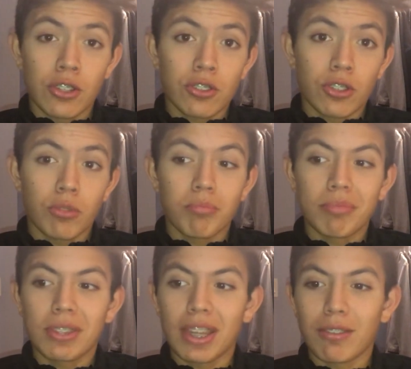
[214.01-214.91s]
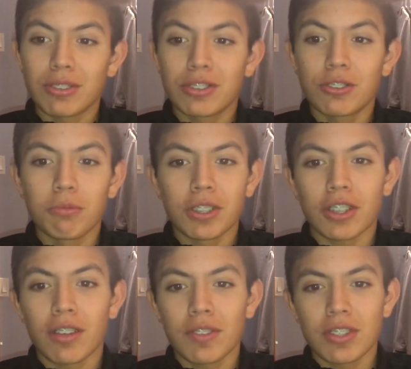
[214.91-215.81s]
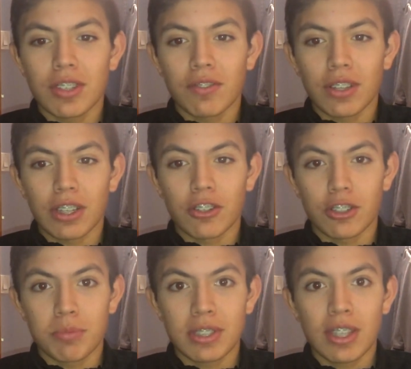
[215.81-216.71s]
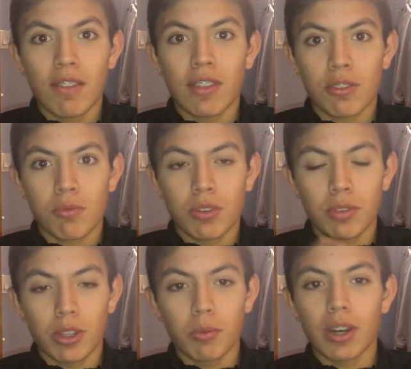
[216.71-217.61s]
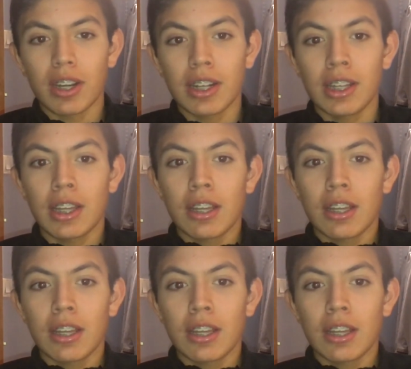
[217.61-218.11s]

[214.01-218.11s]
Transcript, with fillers: So that was too much, obviously, for like a Christmas gift. That's what he really wanted.